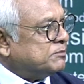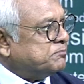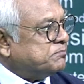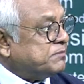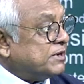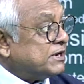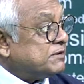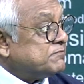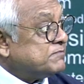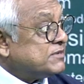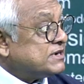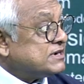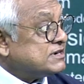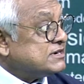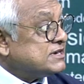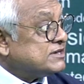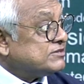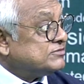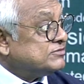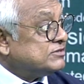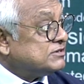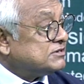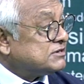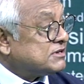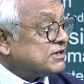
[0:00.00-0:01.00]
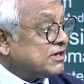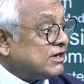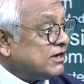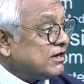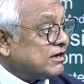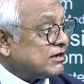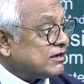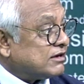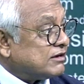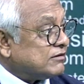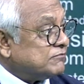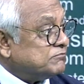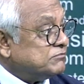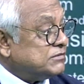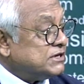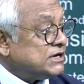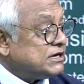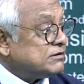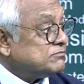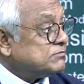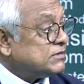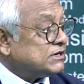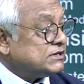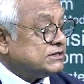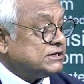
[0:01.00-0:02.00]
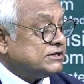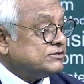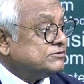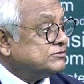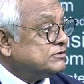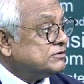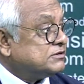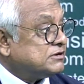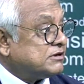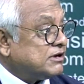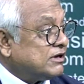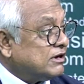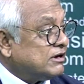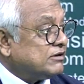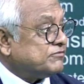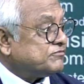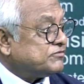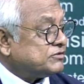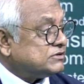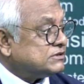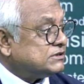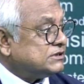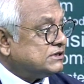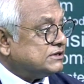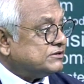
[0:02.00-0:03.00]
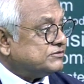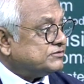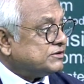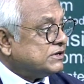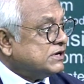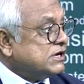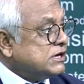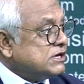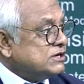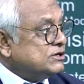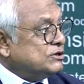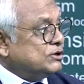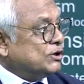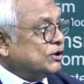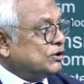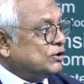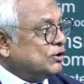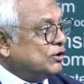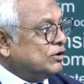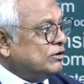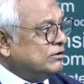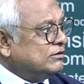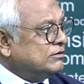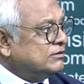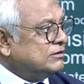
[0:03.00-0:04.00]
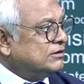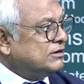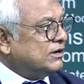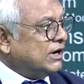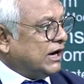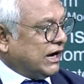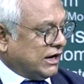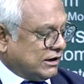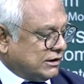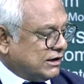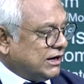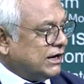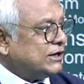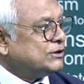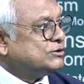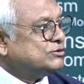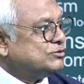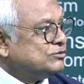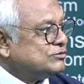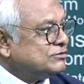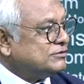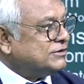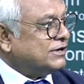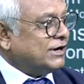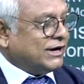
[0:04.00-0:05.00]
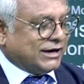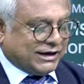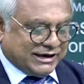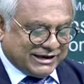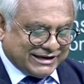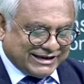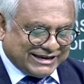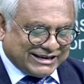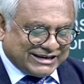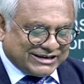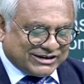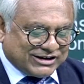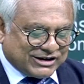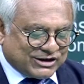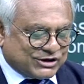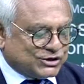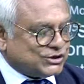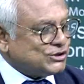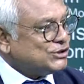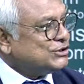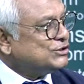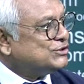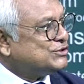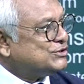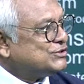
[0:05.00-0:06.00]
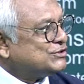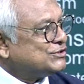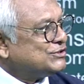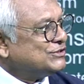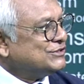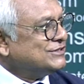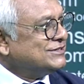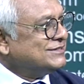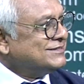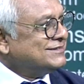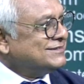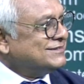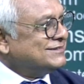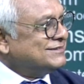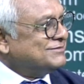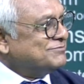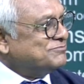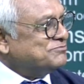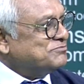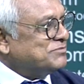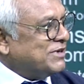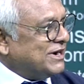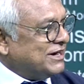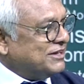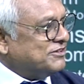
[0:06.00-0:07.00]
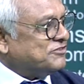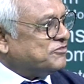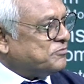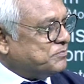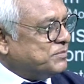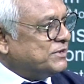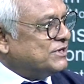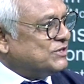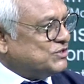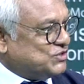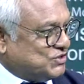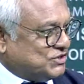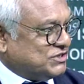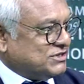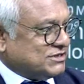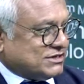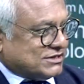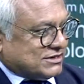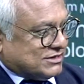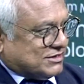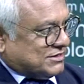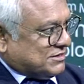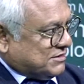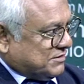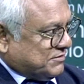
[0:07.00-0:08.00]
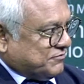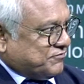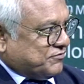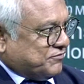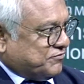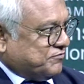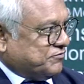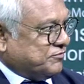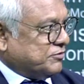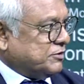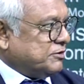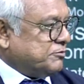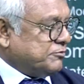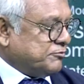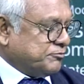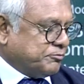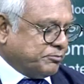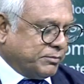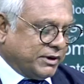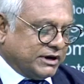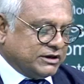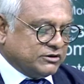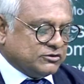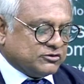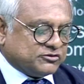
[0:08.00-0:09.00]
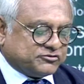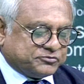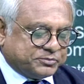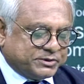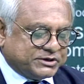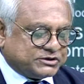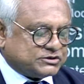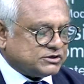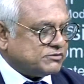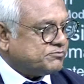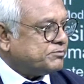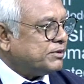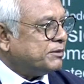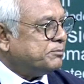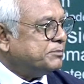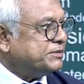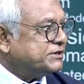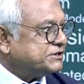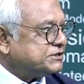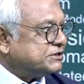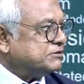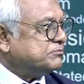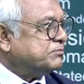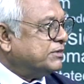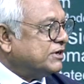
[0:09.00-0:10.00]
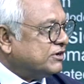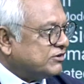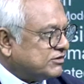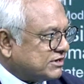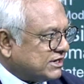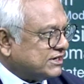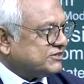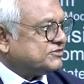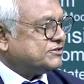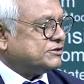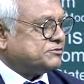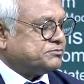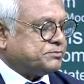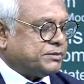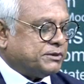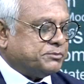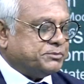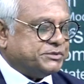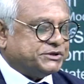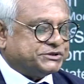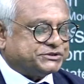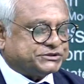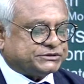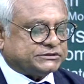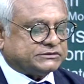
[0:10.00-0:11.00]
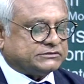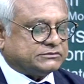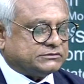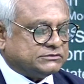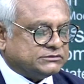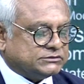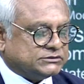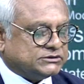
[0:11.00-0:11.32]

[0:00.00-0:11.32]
Burma does not care. Myanmar does not care for this. You know, I'd like to enlarge my speech here by your special permission, by your gracious permission.